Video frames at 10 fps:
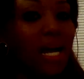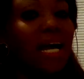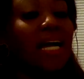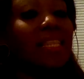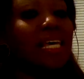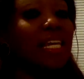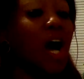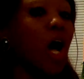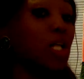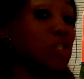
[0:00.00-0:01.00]
And then
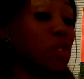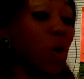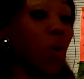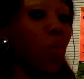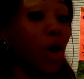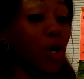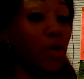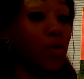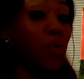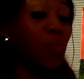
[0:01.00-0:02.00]
I also
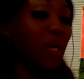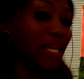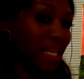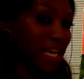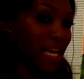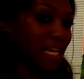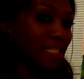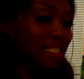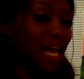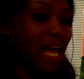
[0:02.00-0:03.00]
work
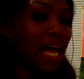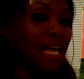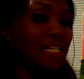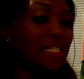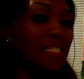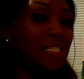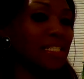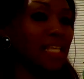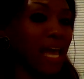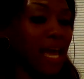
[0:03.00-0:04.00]
weekends as
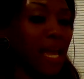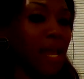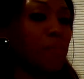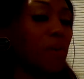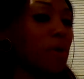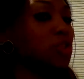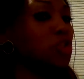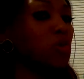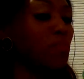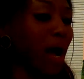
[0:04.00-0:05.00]
a
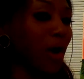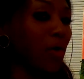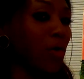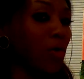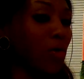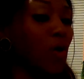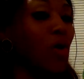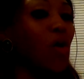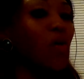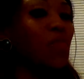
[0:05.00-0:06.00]
promotional model
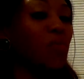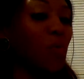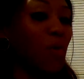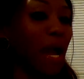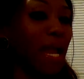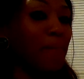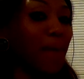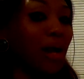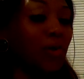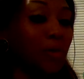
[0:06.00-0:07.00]
for a
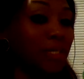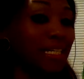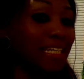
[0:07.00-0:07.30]
modeling